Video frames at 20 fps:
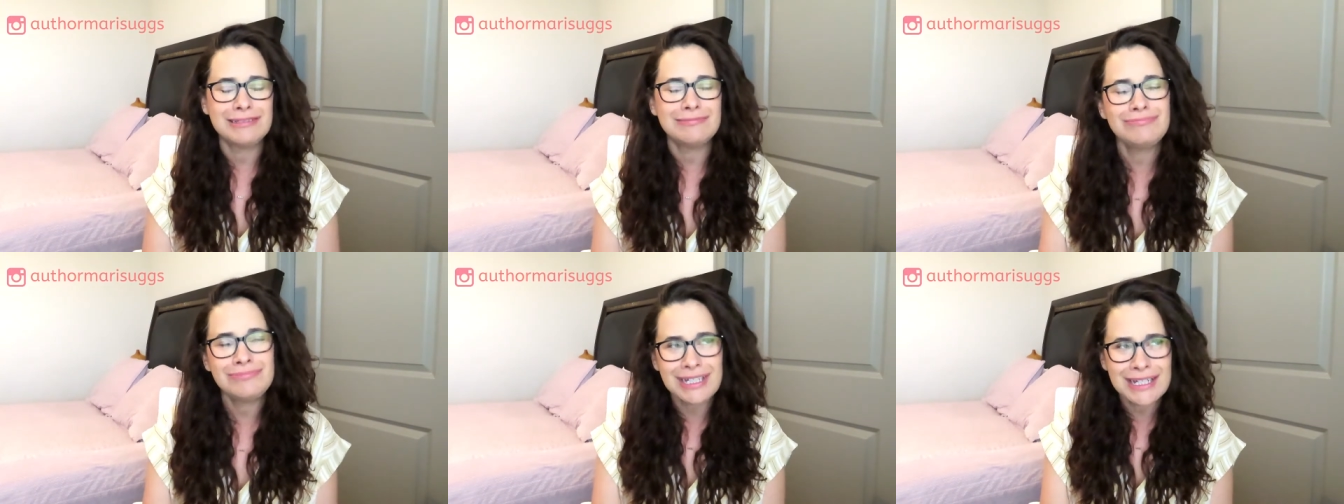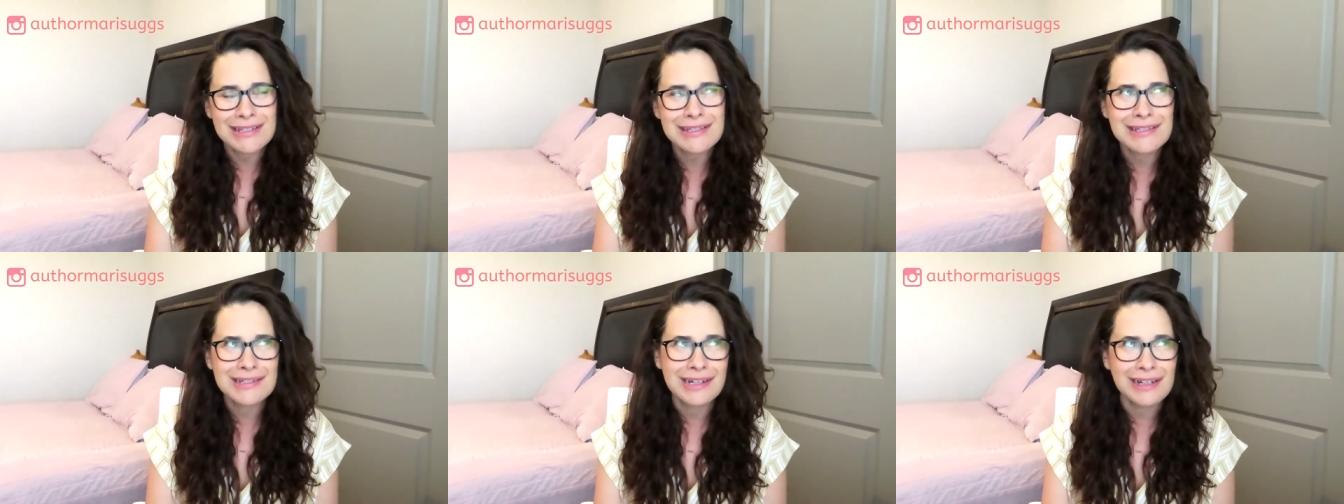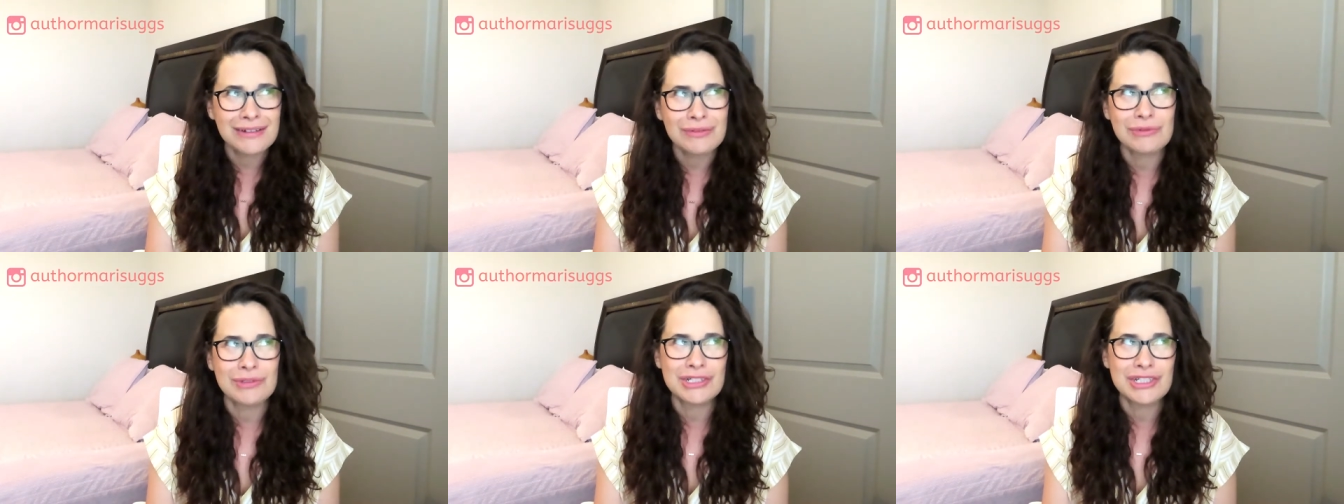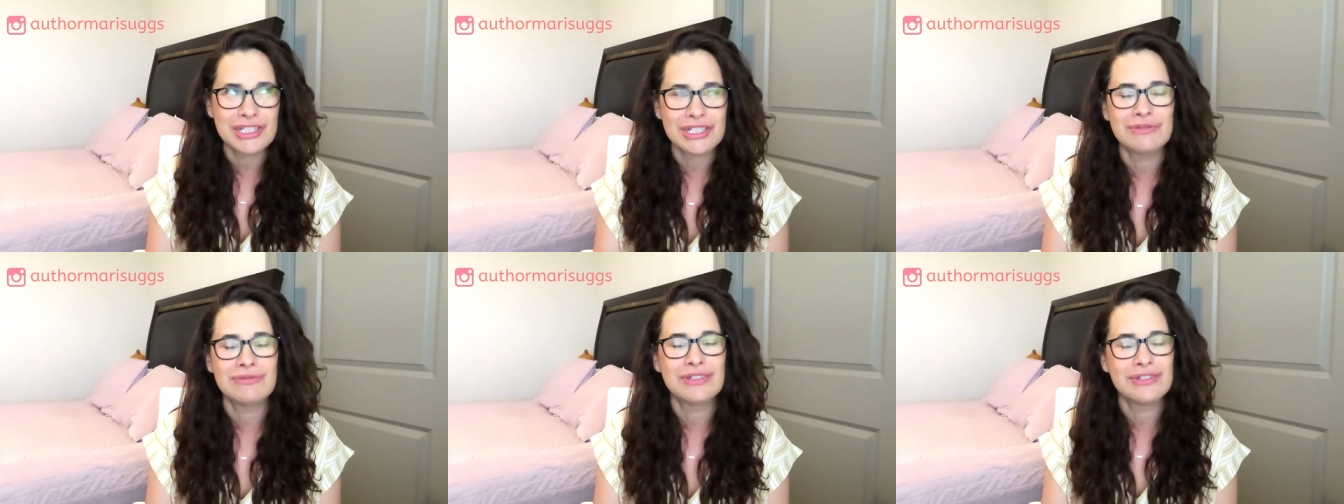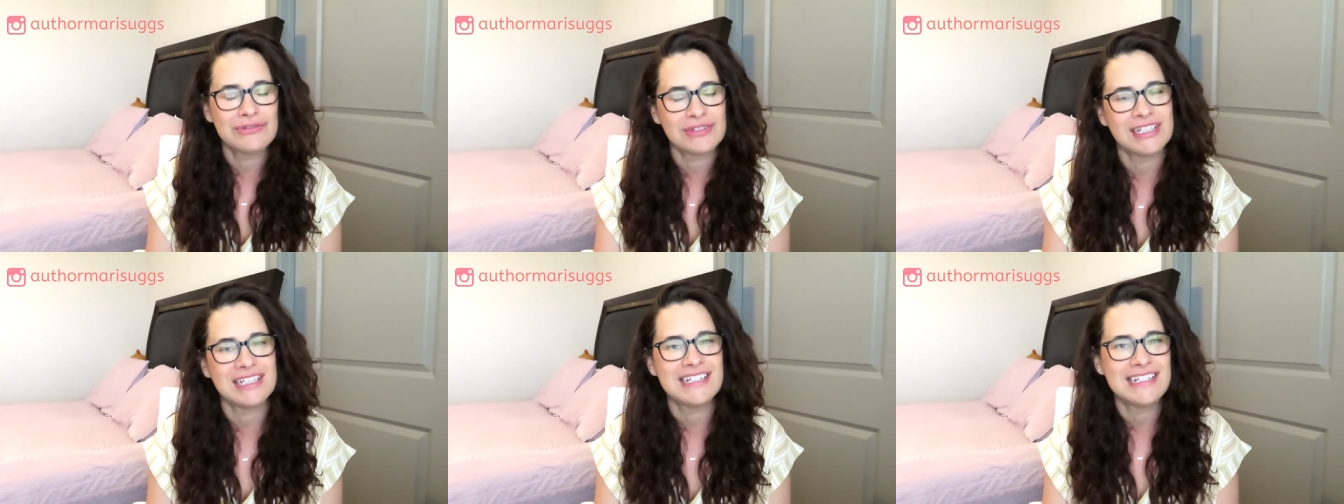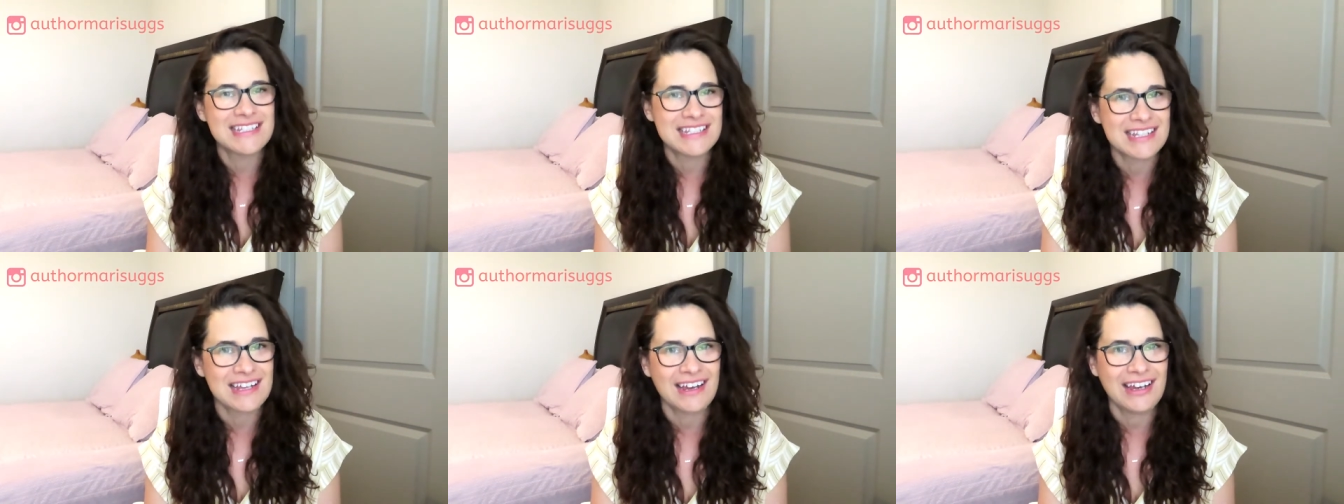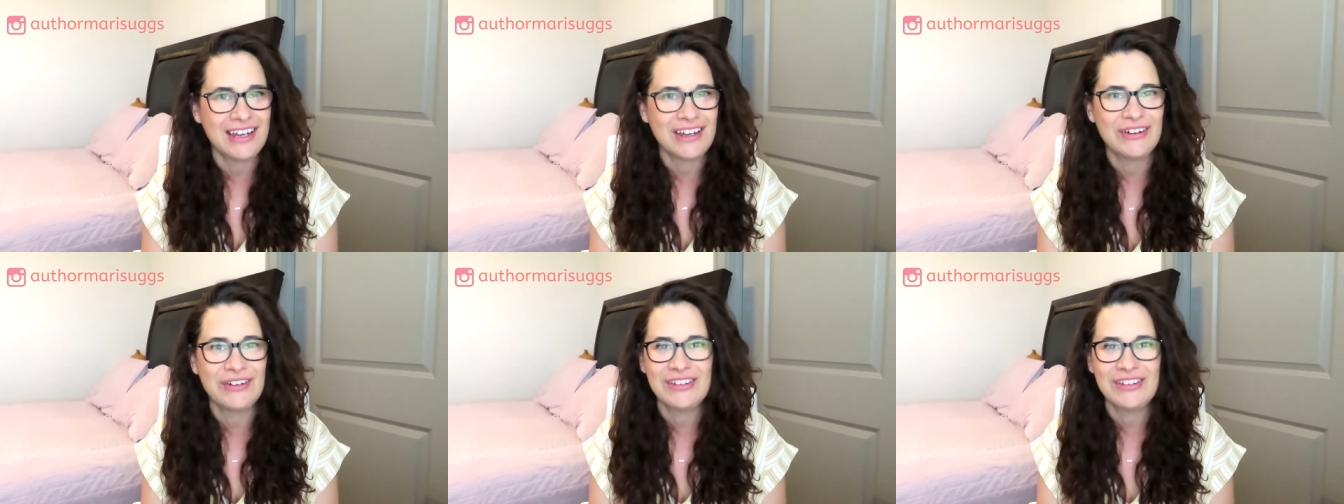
that's not what she would really say,